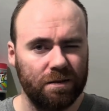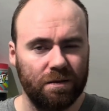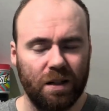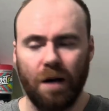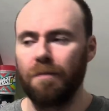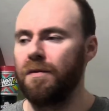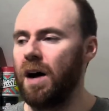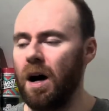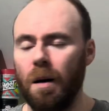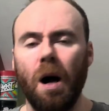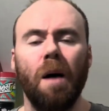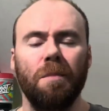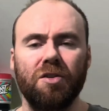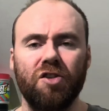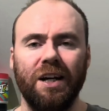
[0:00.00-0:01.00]

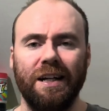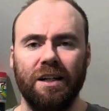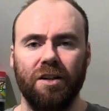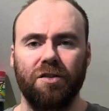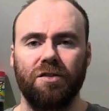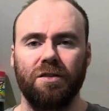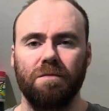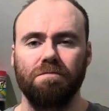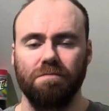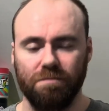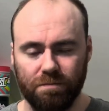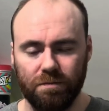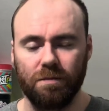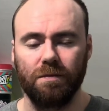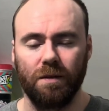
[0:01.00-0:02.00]
I'm a genius.
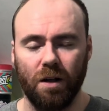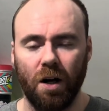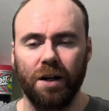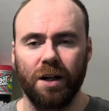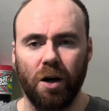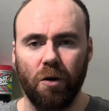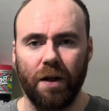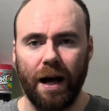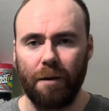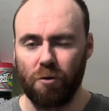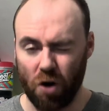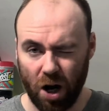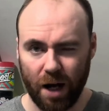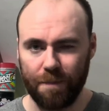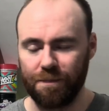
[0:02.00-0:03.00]
I know that,
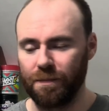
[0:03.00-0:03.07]
right?